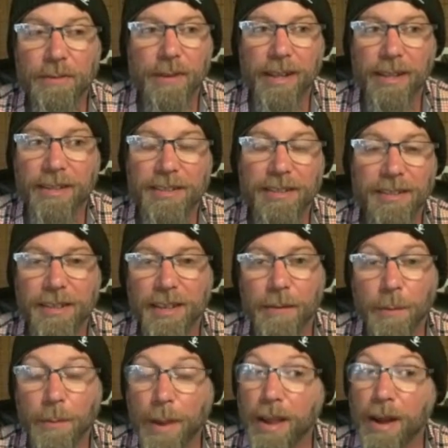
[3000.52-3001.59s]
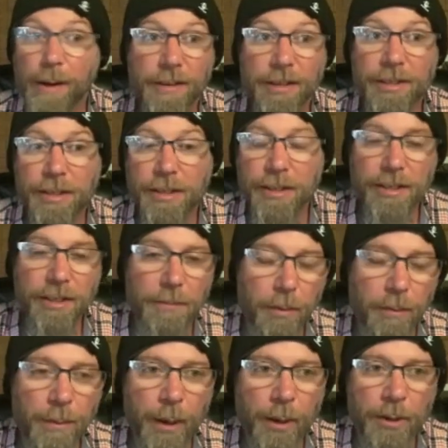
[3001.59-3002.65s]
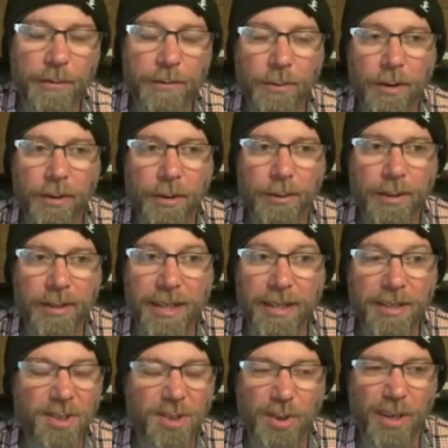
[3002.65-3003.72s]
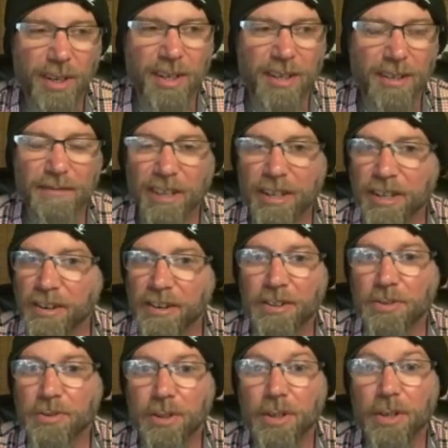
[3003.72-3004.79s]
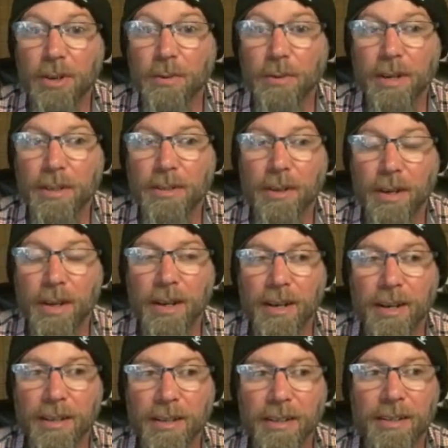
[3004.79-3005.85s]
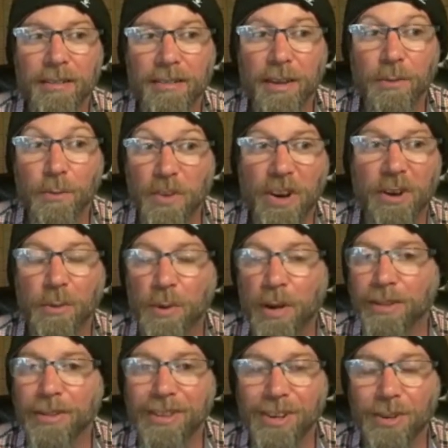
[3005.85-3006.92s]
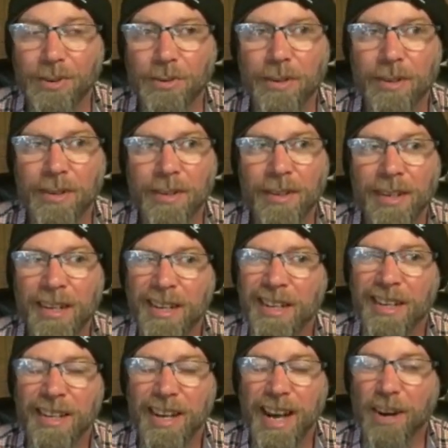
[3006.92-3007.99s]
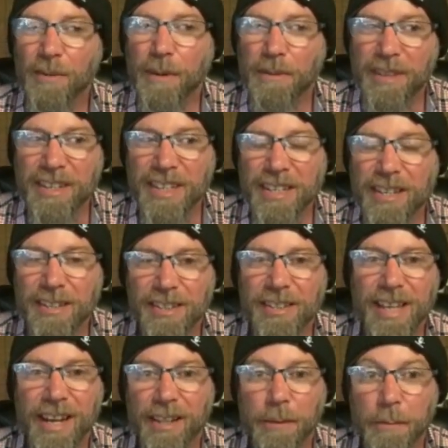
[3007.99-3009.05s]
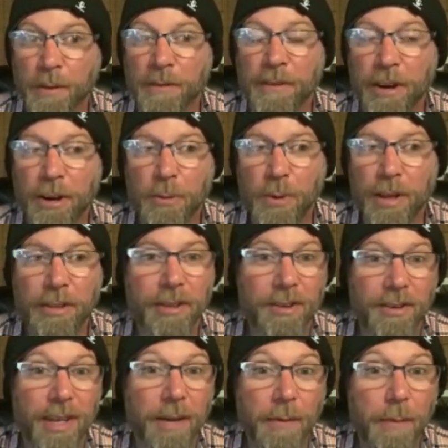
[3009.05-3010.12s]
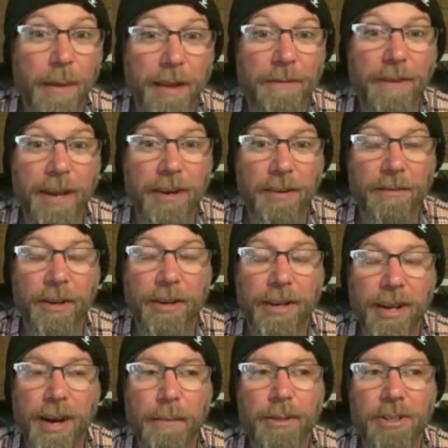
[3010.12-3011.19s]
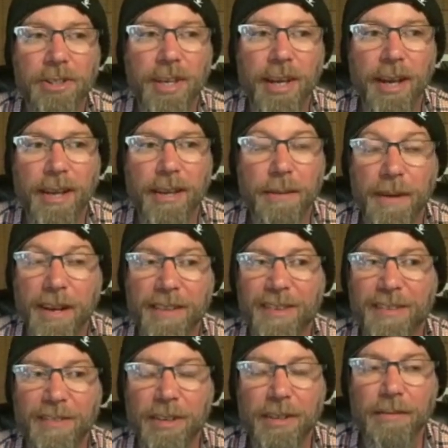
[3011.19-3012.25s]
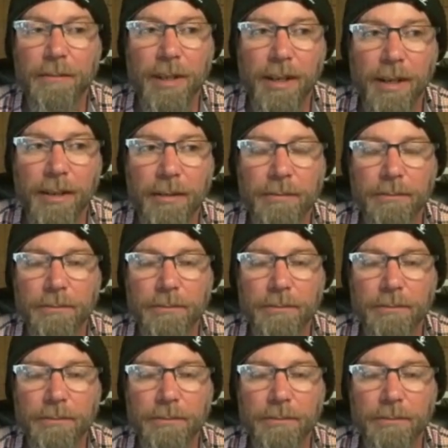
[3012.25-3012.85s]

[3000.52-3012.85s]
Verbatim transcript: violence that M M A obviously doesn't prepare you for. There was that story a, a year or two ago where uh, an, a very well-known, I don't remember the details exactly, but a very well-known M M A fighter, a very accomplished guy. He might have even uh,